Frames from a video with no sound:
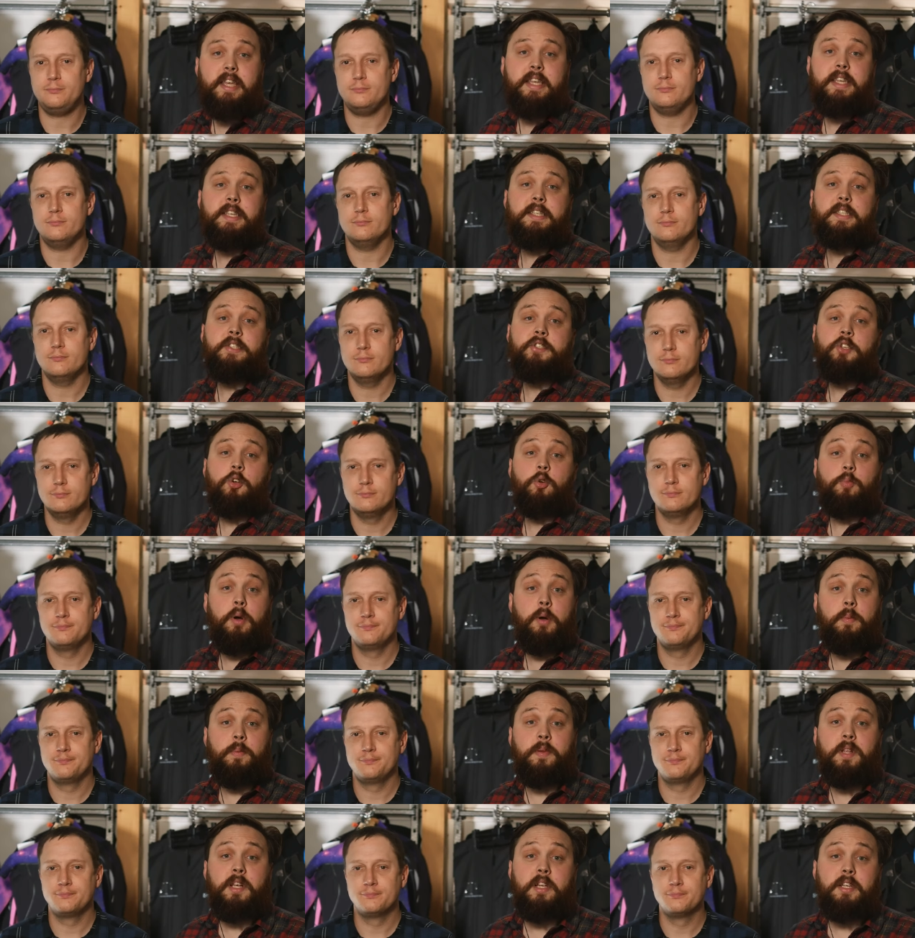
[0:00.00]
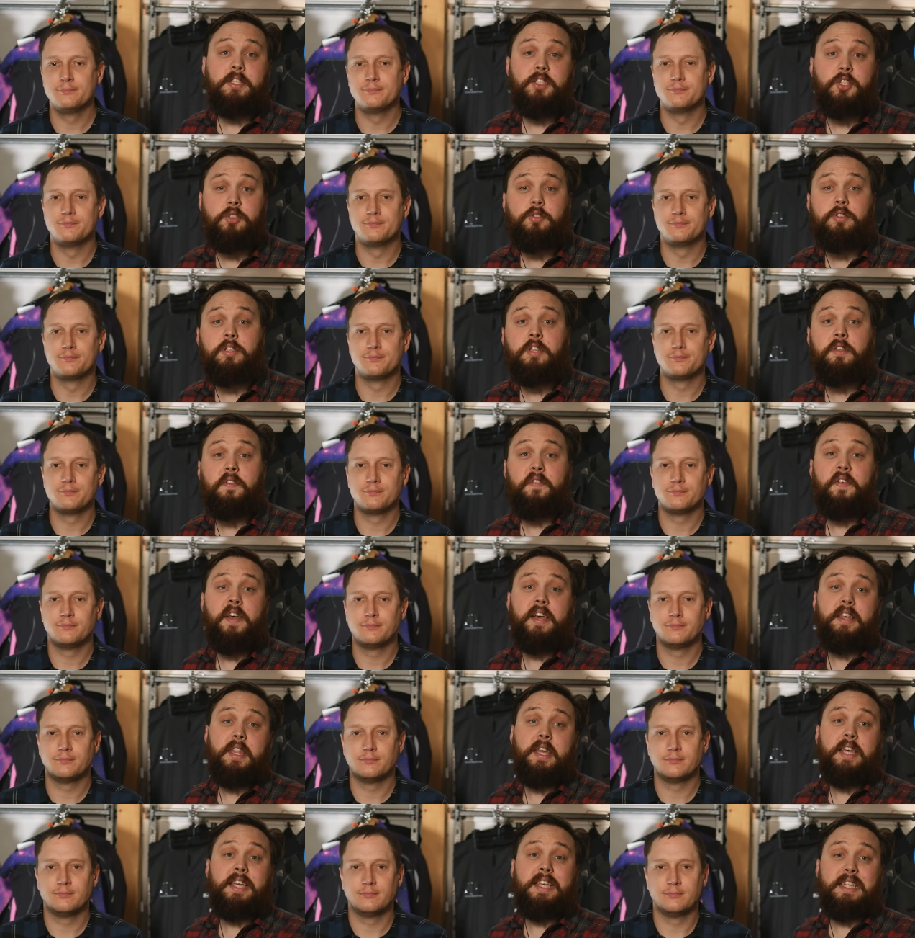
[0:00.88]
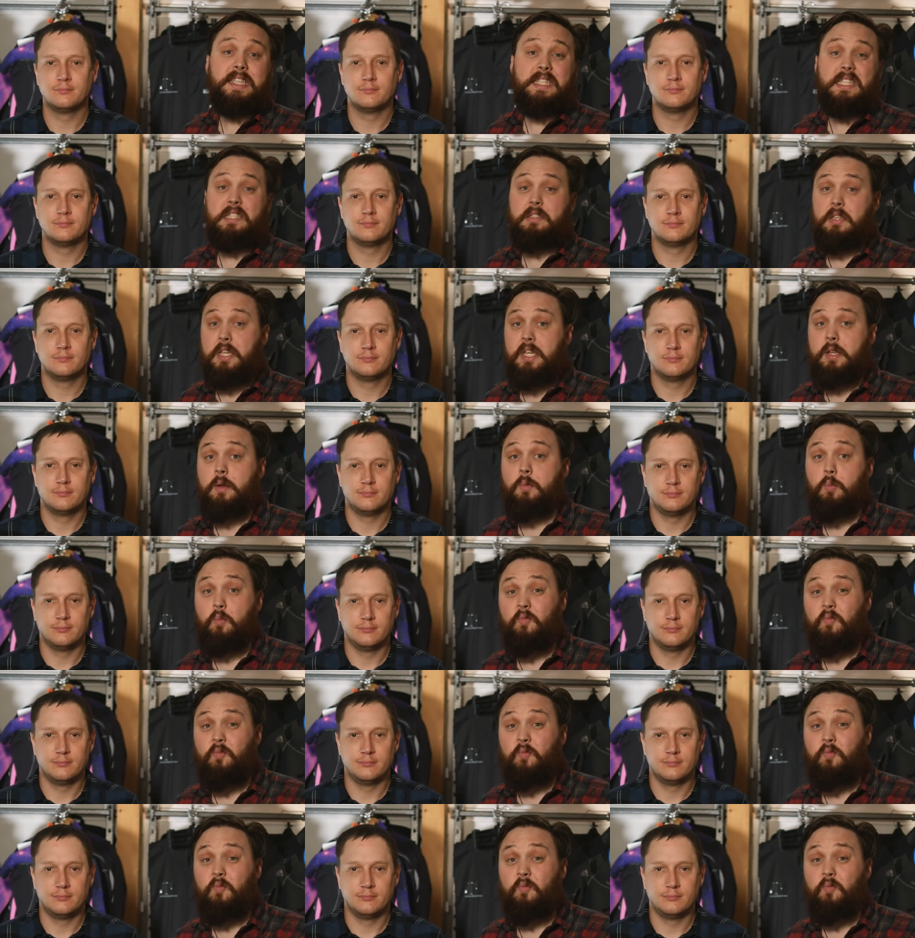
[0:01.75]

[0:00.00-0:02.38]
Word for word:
Speaker 1: is so popular due to the fact that it's in